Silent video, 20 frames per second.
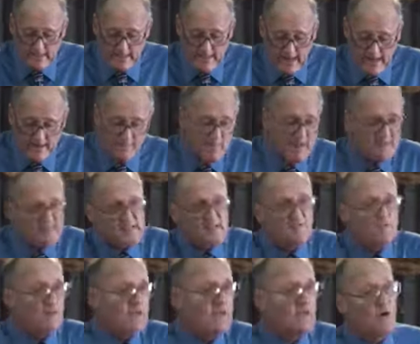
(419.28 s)
It must
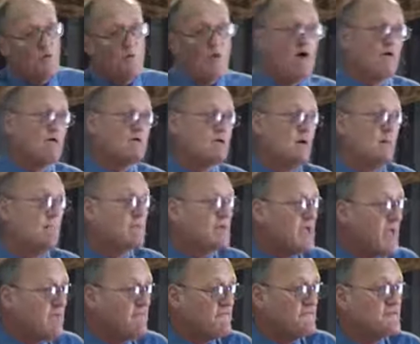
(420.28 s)
have been a welcome
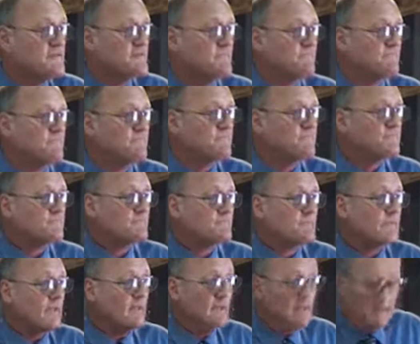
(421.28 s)
gift.
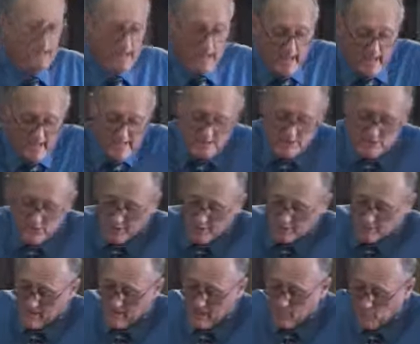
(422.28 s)
It
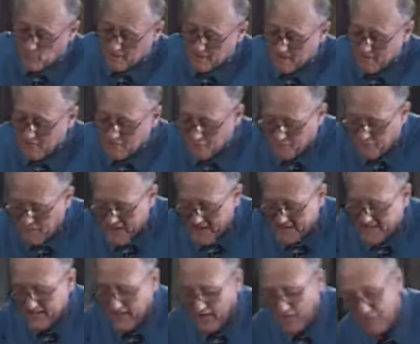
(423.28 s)
certainly would have
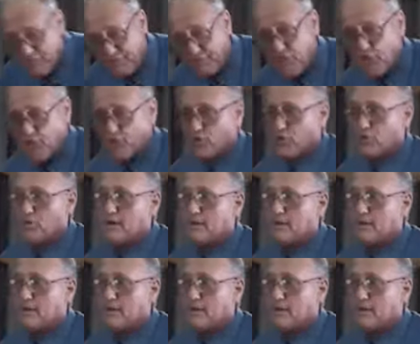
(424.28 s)
fed a few,